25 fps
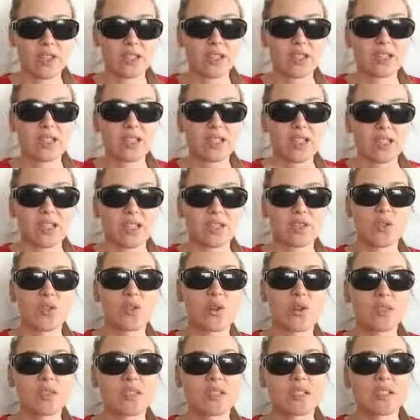these days
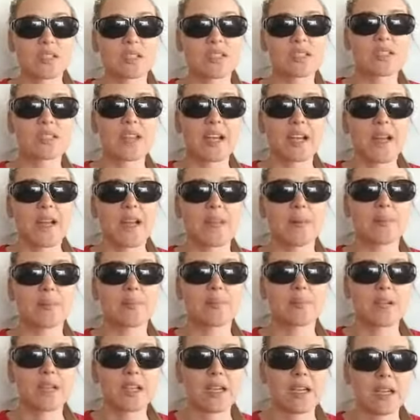or at this
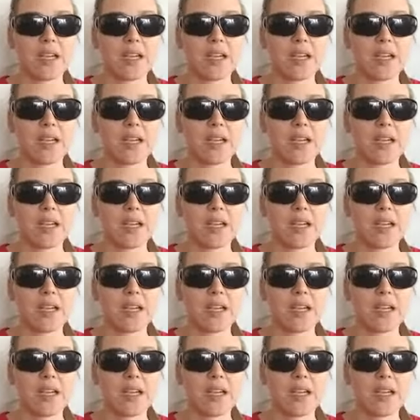time